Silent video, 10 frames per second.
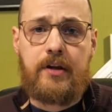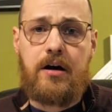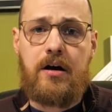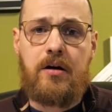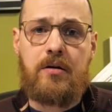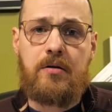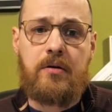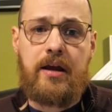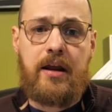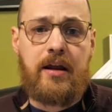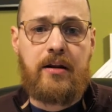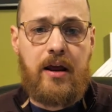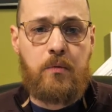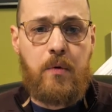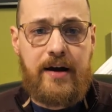Uh, and,
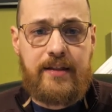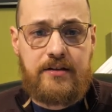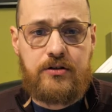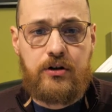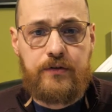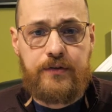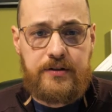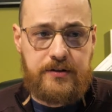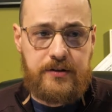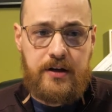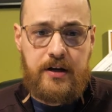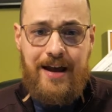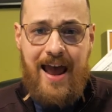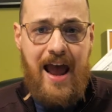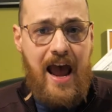and why that service,
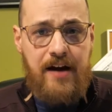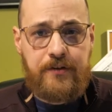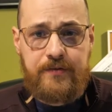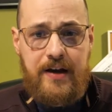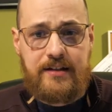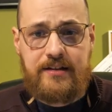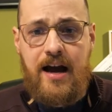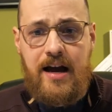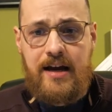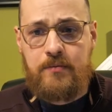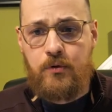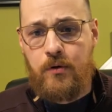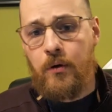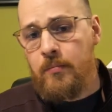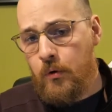half of that time or,
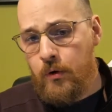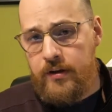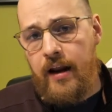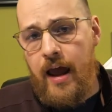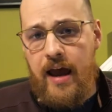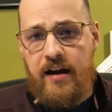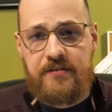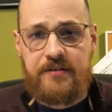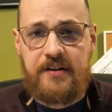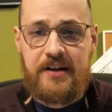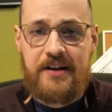or more than half,